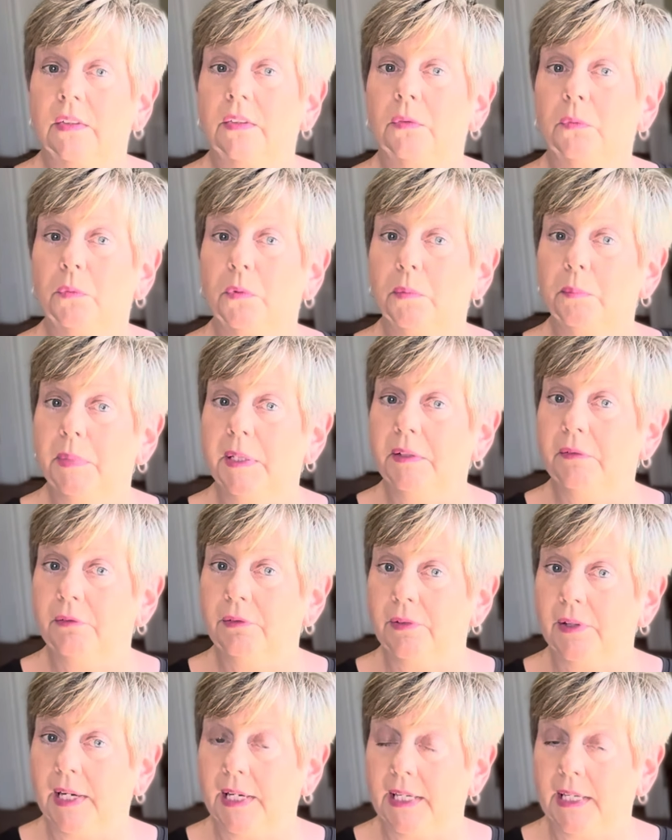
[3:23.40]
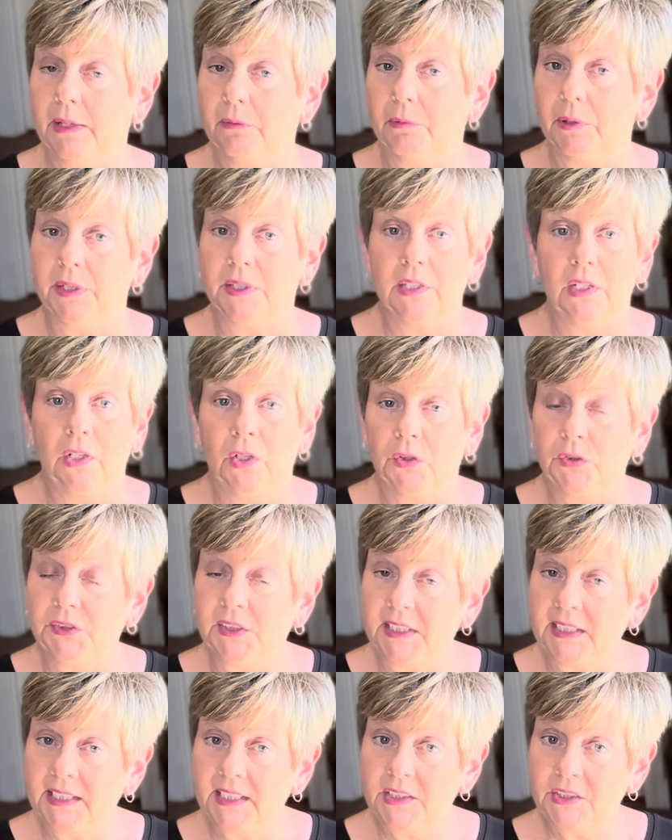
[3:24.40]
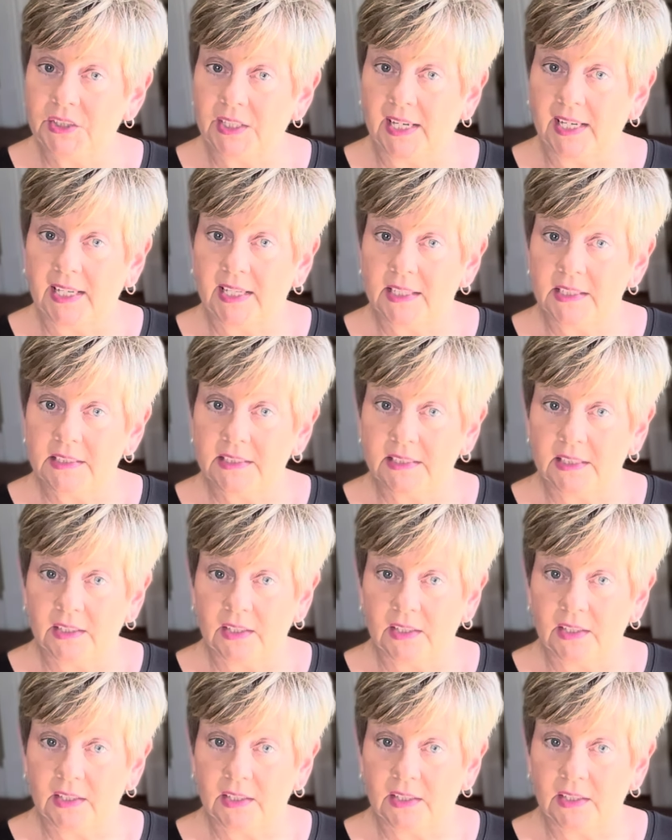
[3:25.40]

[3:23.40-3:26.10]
will be ready with only the jackets and